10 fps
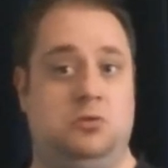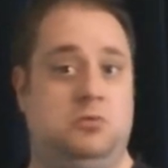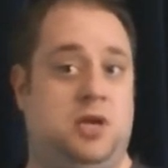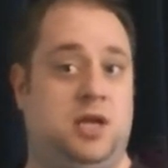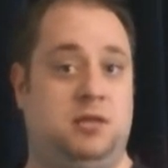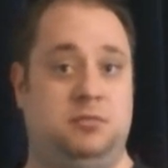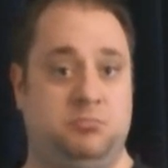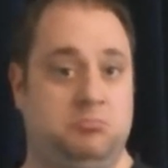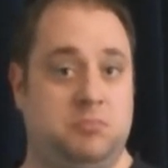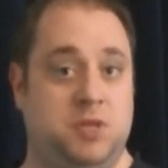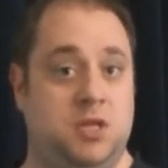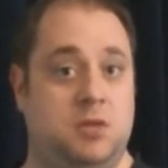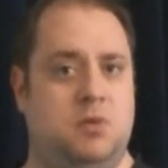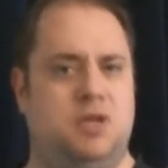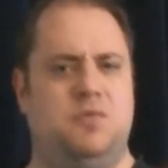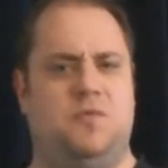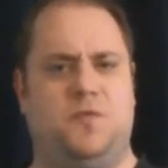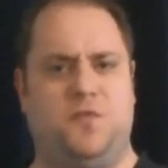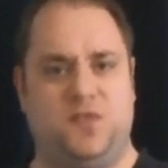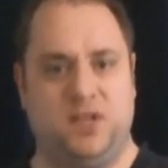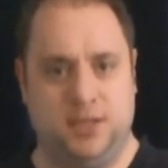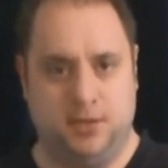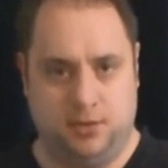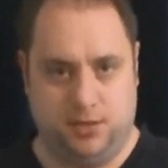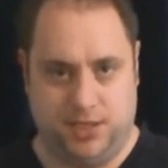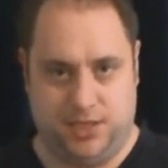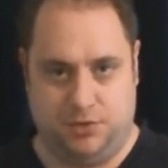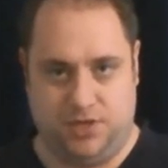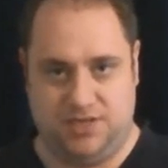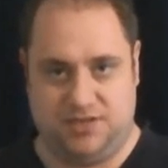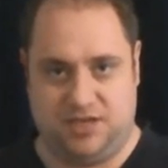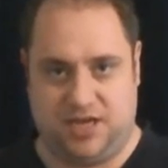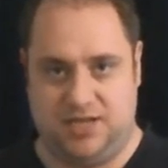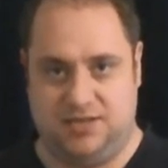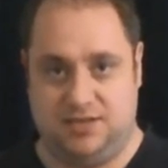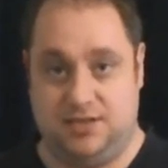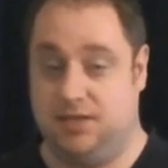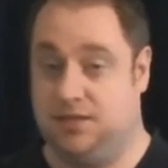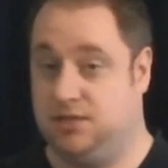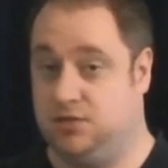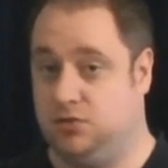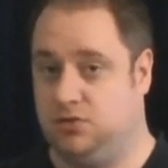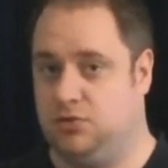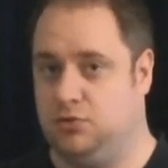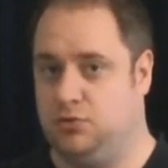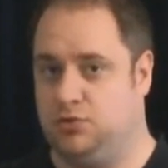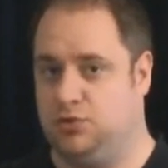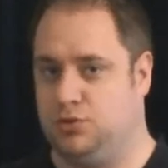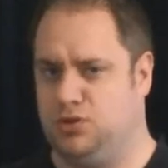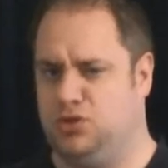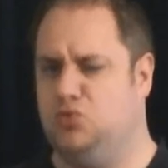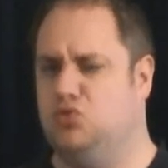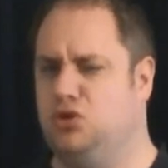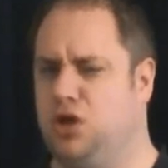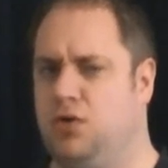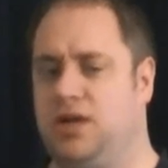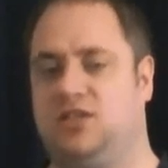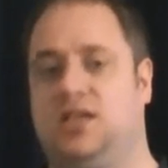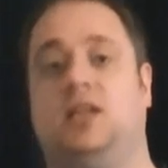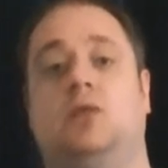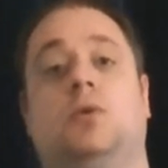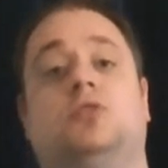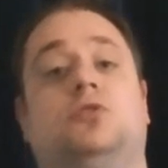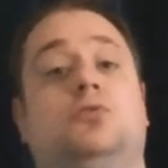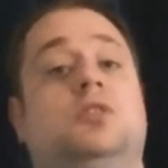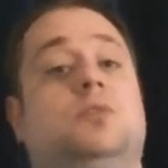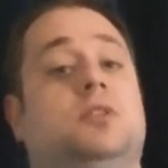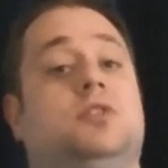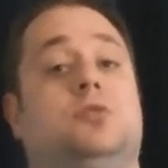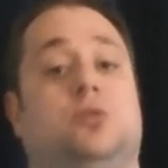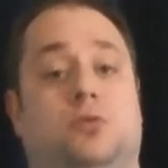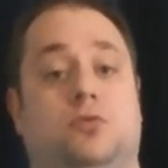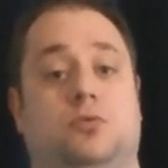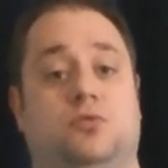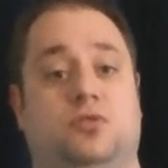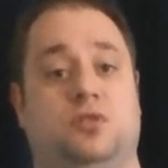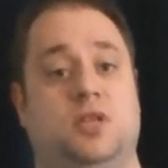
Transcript: you can, when you feel in your insides that it is not good, you know exactly what's good and what's not good.